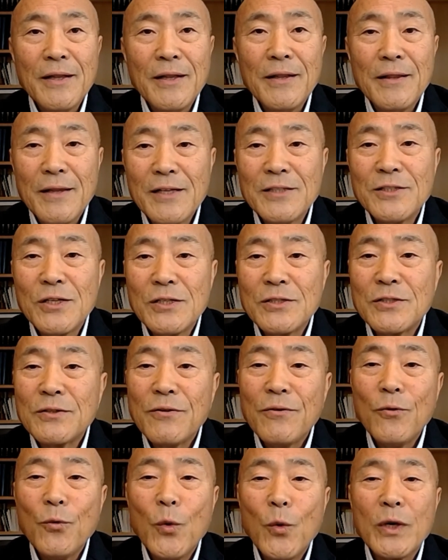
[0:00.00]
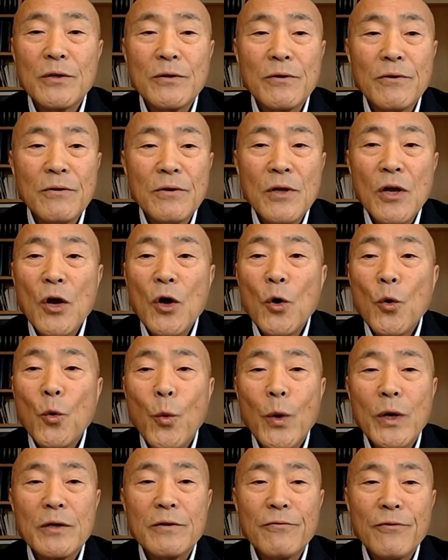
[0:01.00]
This is
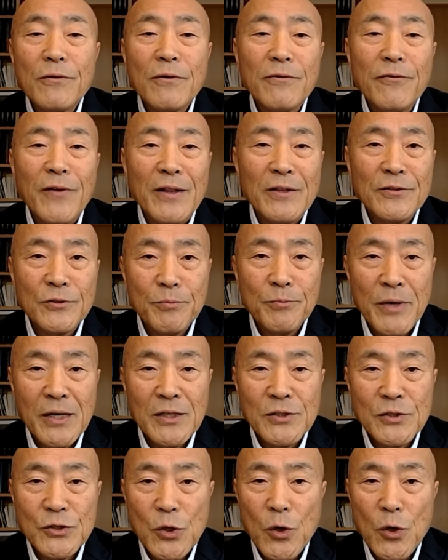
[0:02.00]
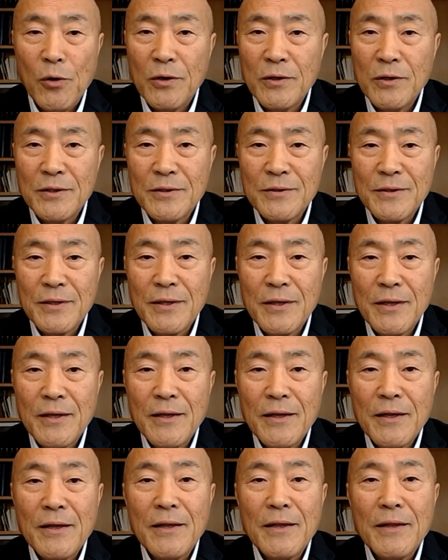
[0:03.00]
what fulfills my soul.
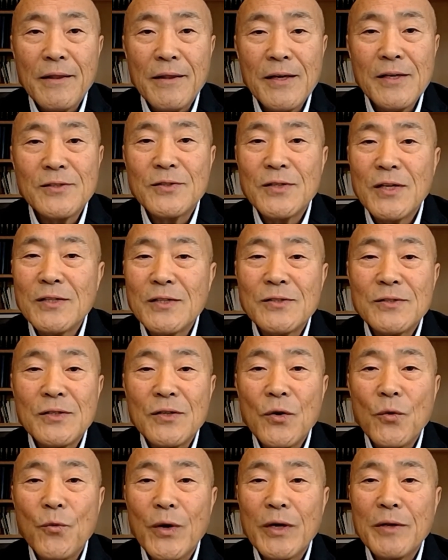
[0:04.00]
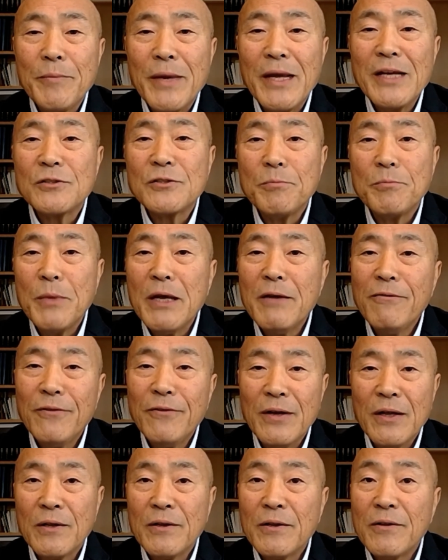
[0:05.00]
This is what makes me
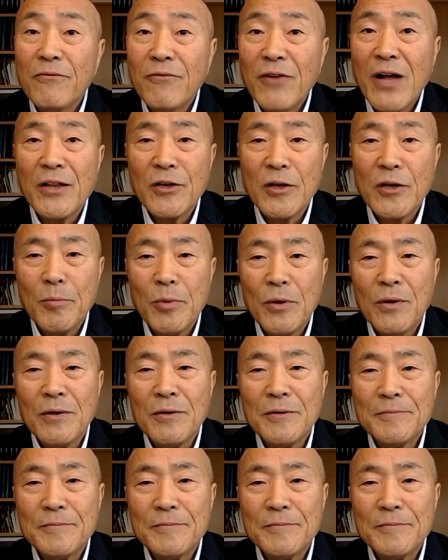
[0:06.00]
feel valuable.